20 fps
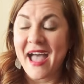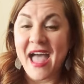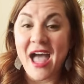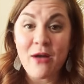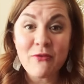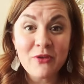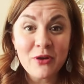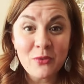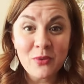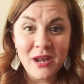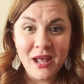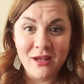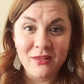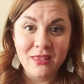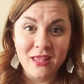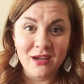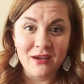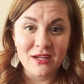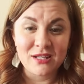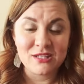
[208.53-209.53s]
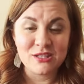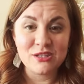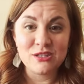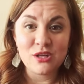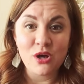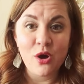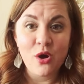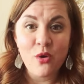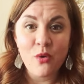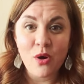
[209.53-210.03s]
everyone out there is
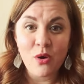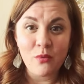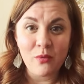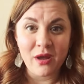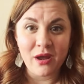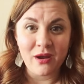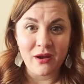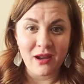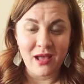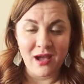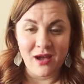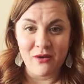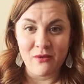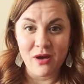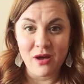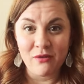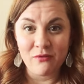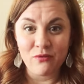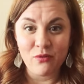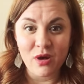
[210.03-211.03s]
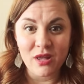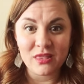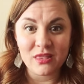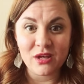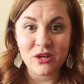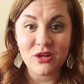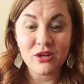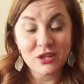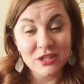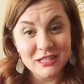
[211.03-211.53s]
so aware now of what
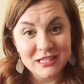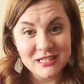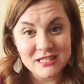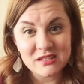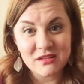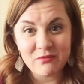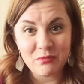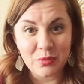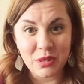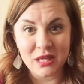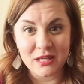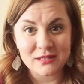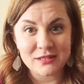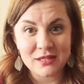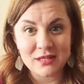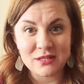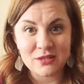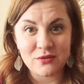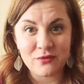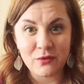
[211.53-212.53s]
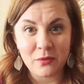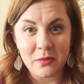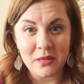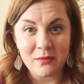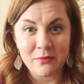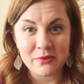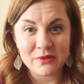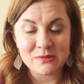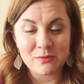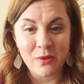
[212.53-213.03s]
the goodness of plants can do for
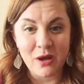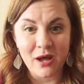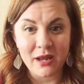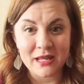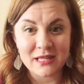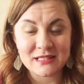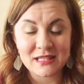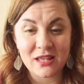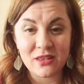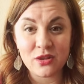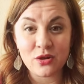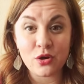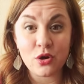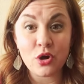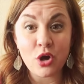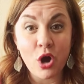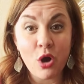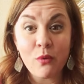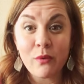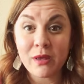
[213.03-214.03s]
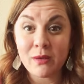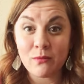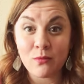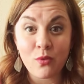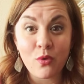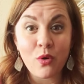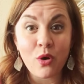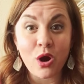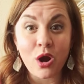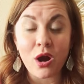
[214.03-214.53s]
people's bodies, and they're going
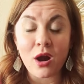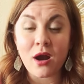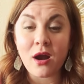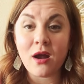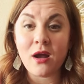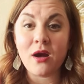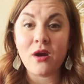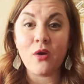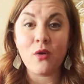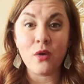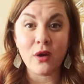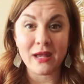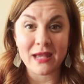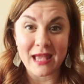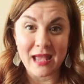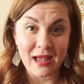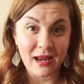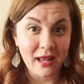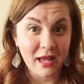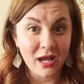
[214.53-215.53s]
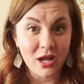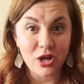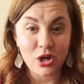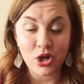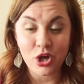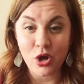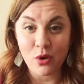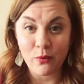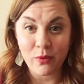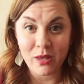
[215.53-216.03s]
more organic,
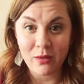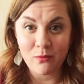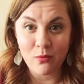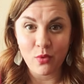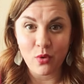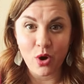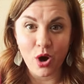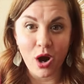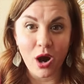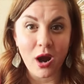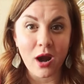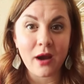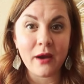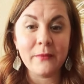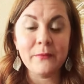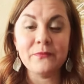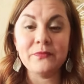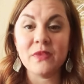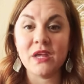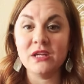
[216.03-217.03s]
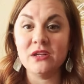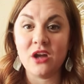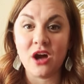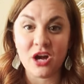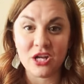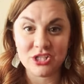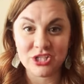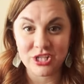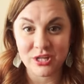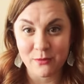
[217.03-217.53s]
going more
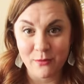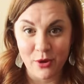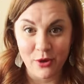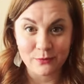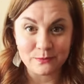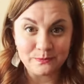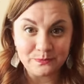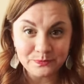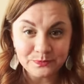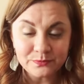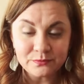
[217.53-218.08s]
non-GMO.